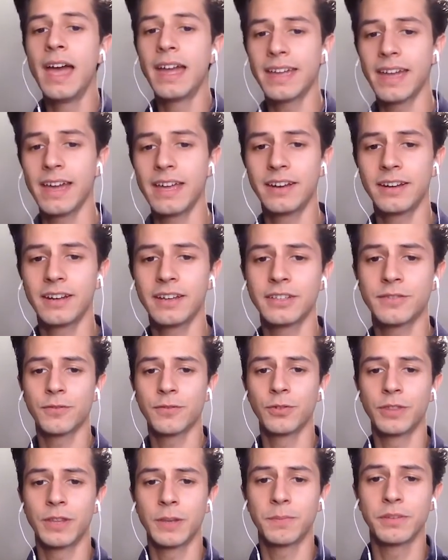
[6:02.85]
Candidates
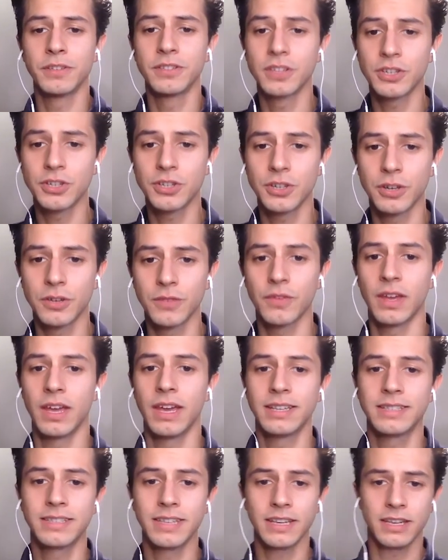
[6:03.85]
the position of
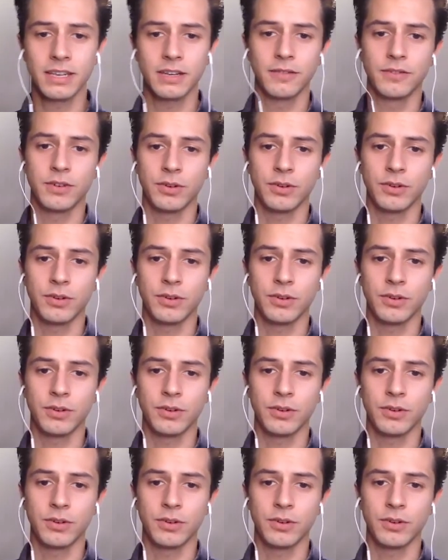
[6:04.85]
Executive